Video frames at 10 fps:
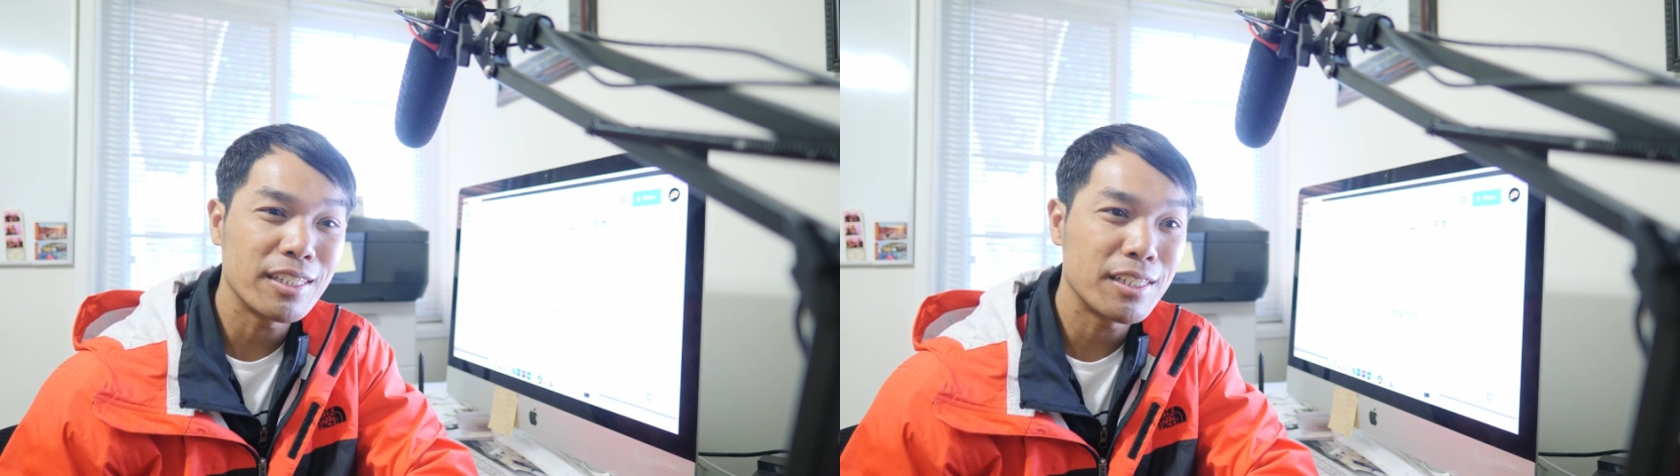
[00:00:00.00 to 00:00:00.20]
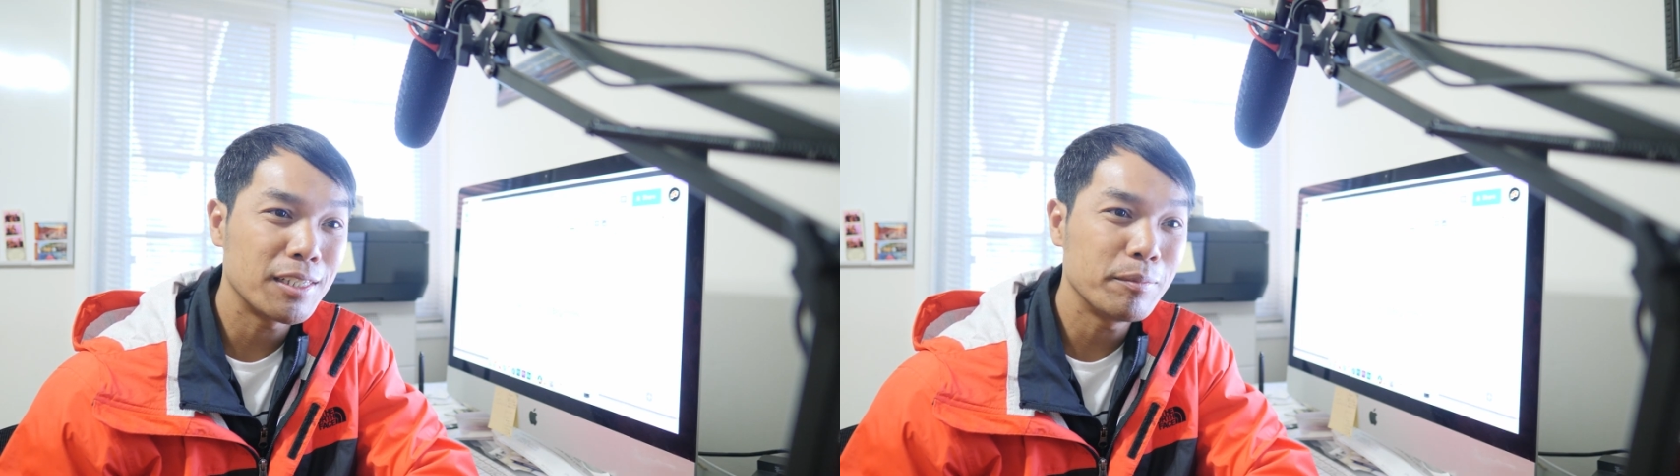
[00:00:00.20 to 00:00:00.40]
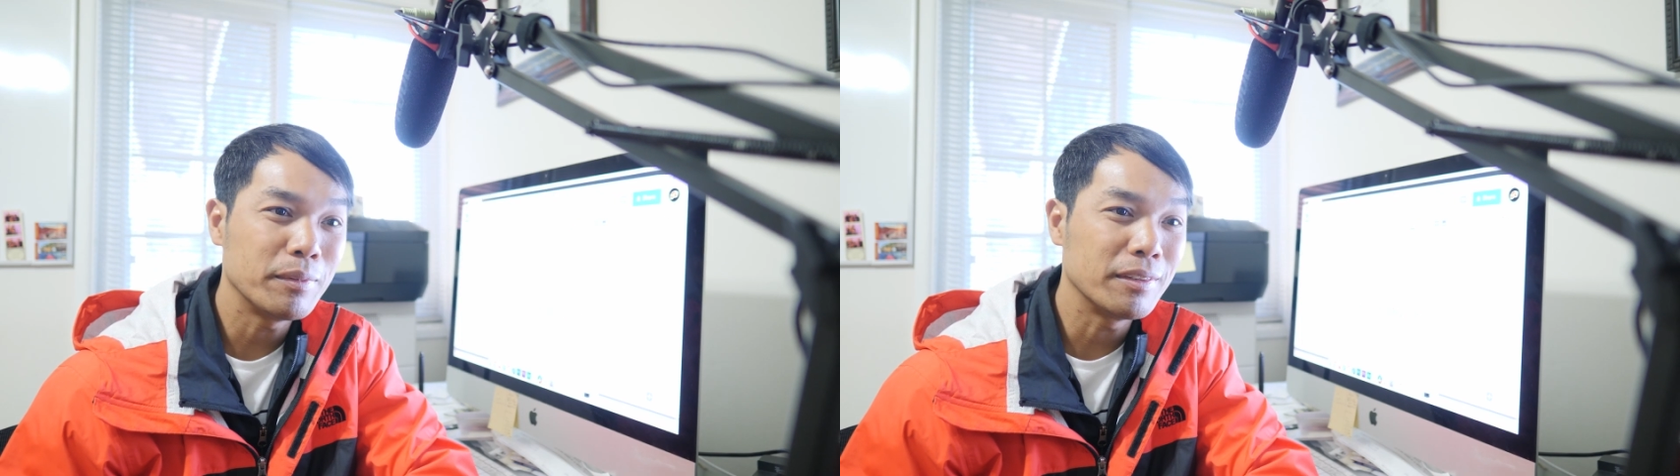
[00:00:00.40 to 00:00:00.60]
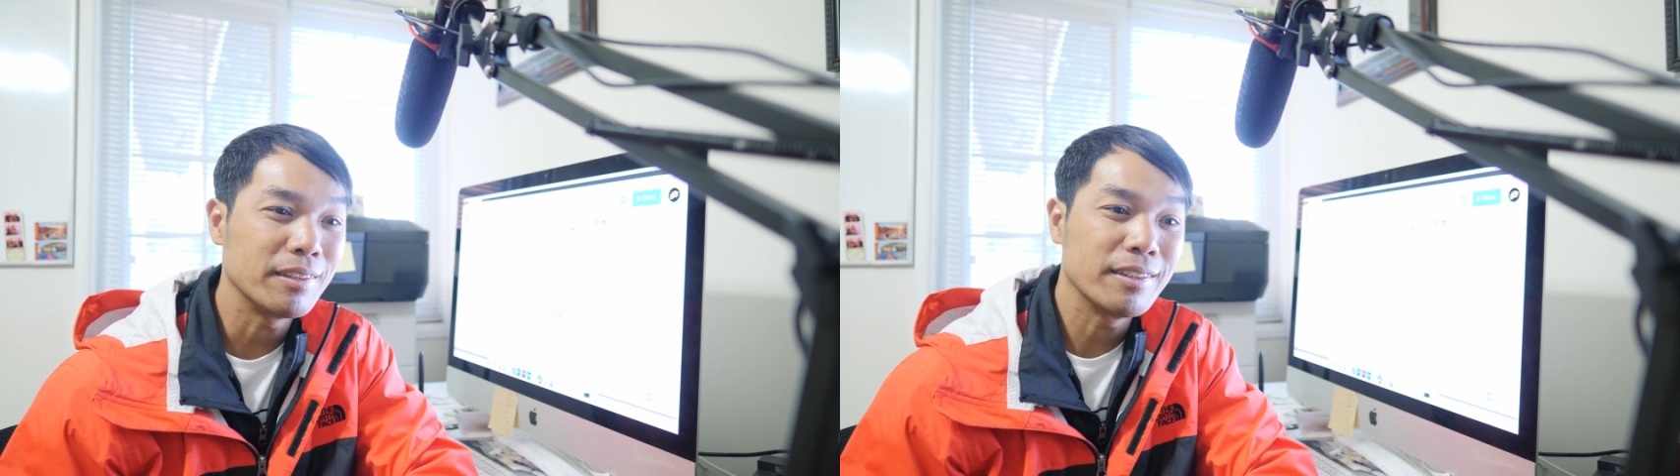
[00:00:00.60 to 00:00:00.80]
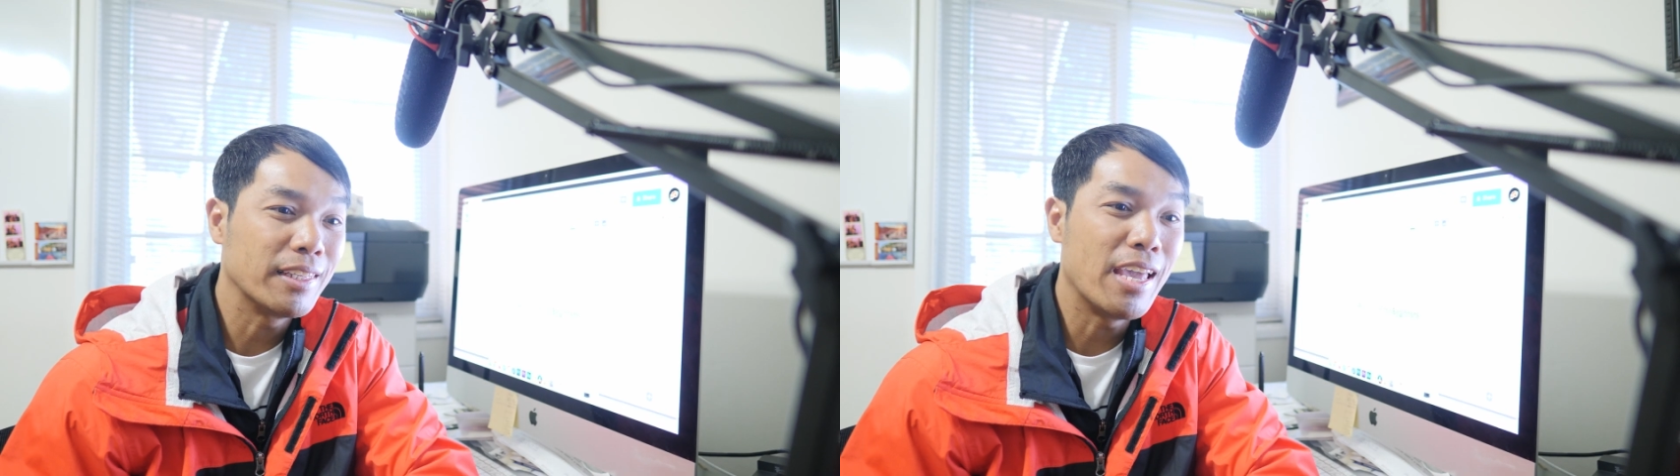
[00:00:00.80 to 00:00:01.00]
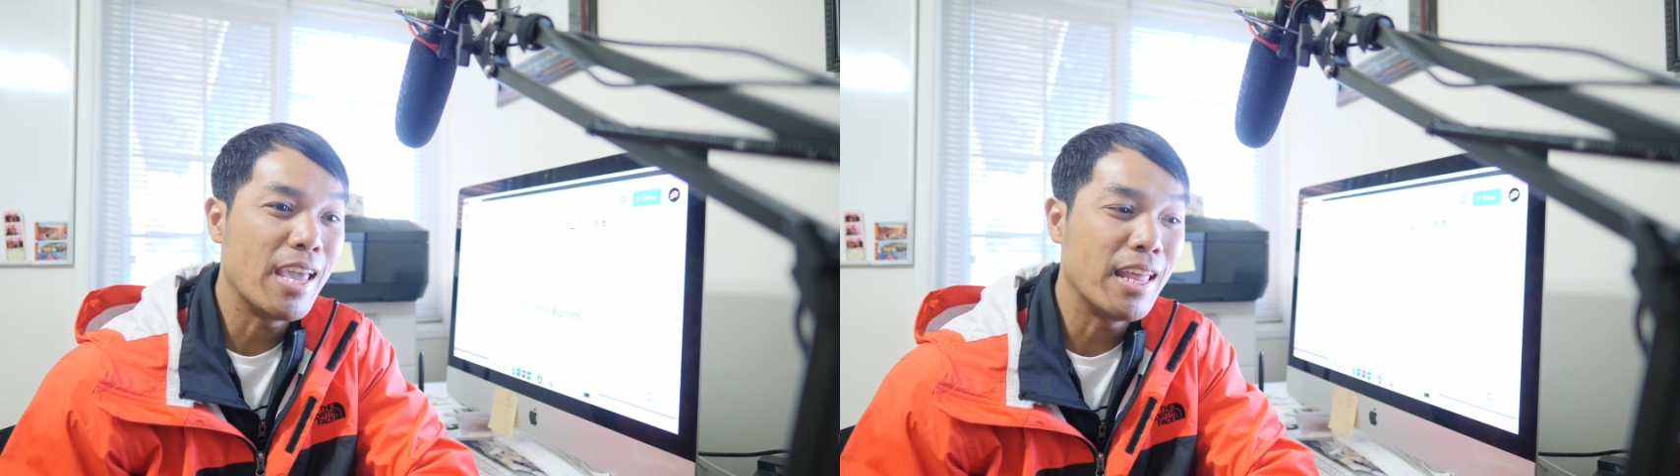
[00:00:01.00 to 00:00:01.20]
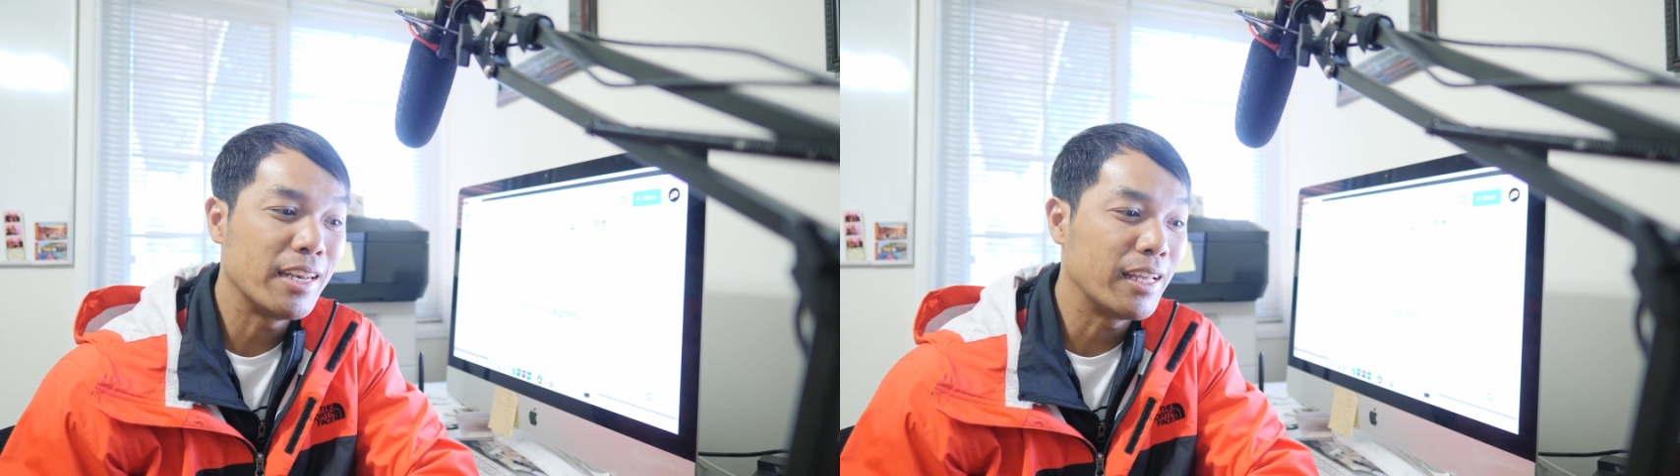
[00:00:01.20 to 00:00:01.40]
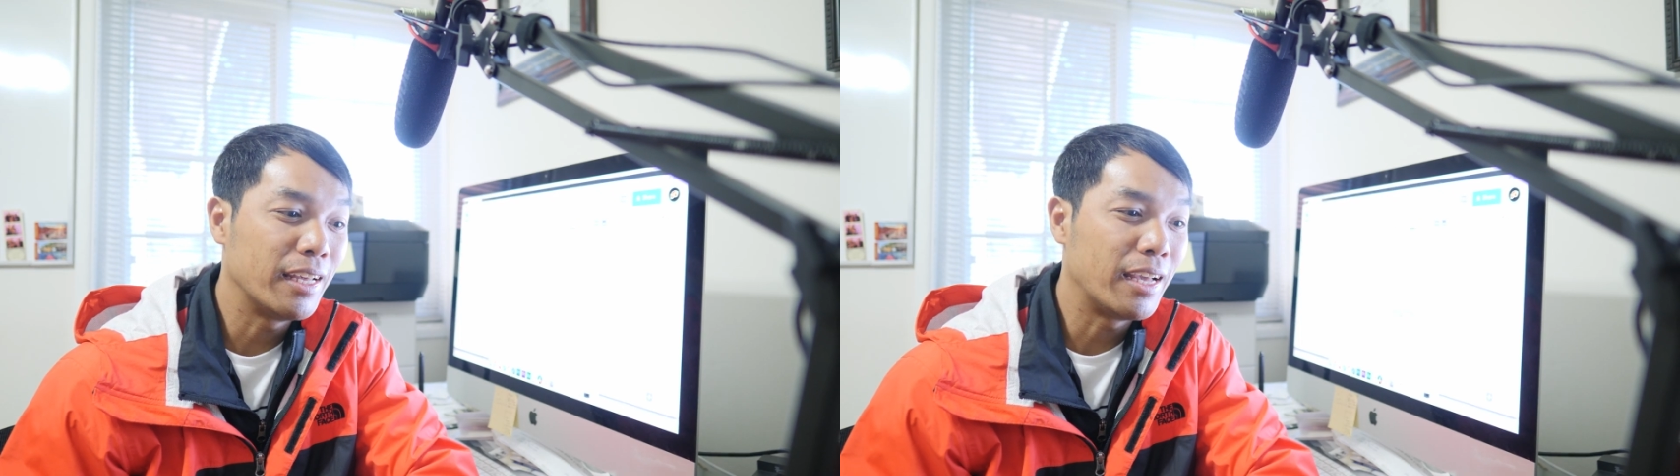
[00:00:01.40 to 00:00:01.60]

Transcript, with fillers: time and